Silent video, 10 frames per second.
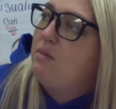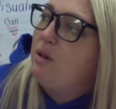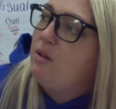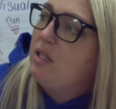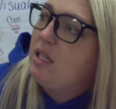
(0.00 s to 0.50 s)

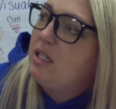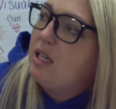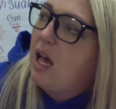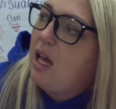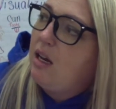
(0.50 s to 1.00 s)
Moose," he
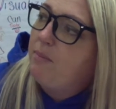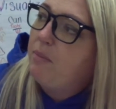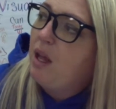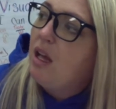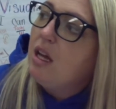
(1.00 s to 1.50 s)
said.
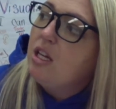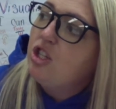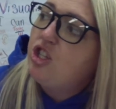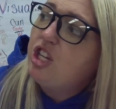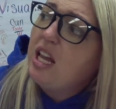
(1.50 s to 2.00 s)

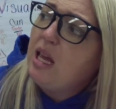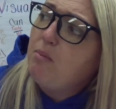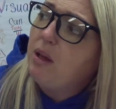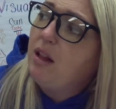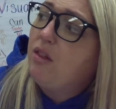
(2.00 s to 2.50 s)

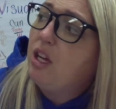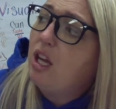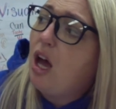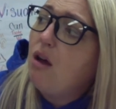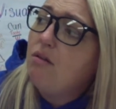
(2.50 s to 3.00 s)
"Sheep, the
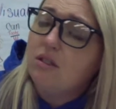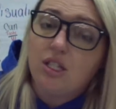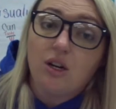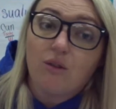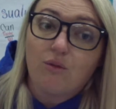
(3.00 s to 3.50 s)

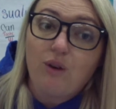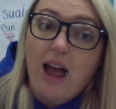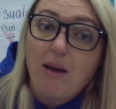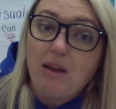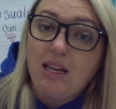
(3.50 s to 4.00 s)
goat,
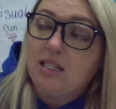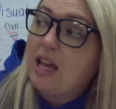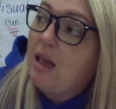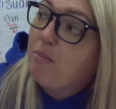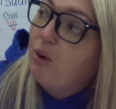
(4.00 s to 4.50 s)
rabbit,
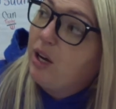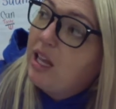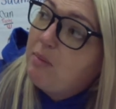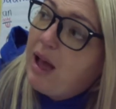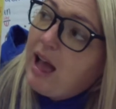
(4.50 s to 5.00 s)
and
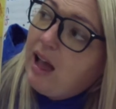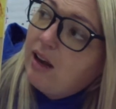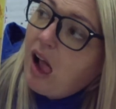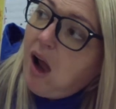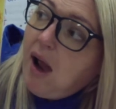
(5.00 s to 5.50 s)

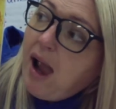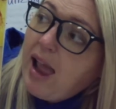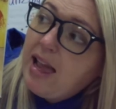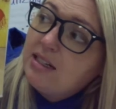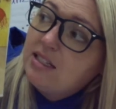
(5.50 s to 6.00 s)
porcupine.
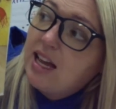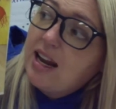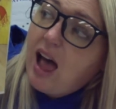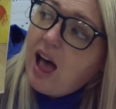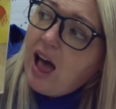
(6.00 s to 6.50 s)
And
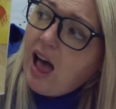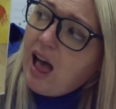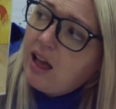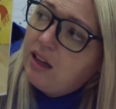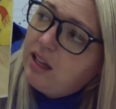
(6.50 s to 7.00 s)

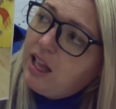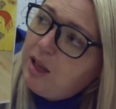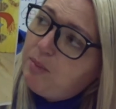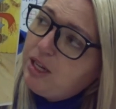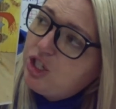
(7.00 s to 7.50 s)
ta-da!
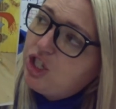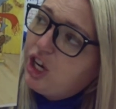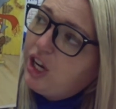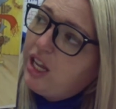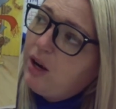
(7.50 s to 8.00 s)
He pushed
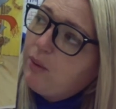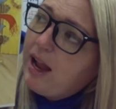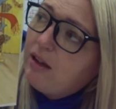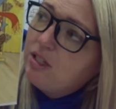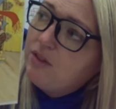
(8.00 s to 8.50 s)
Turkey
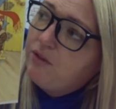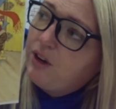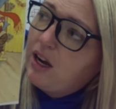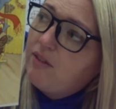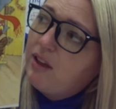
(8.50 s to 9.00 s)
around in
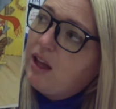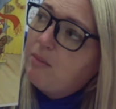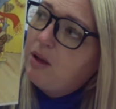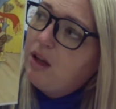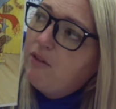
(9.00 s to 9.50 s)
front of
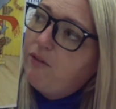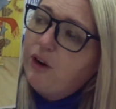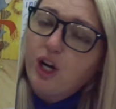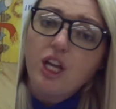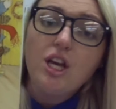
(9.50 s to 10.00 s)
him.
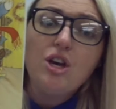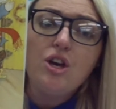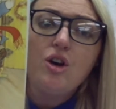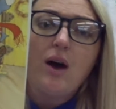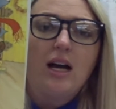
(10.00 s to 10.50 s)
"For
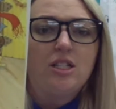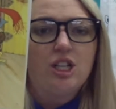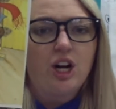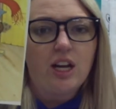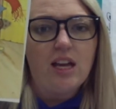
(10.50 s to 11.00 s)
you, a
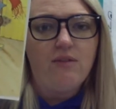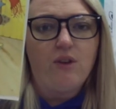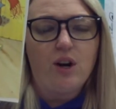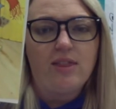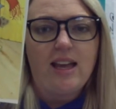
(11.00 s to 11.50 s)
turkey
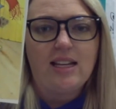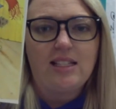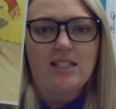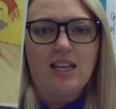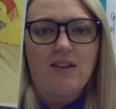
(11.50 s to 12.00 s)
for
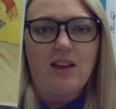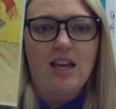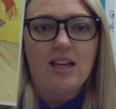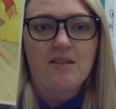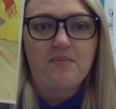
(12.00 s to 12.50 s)

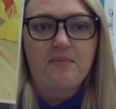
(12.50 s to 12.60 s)
Thanksgiving."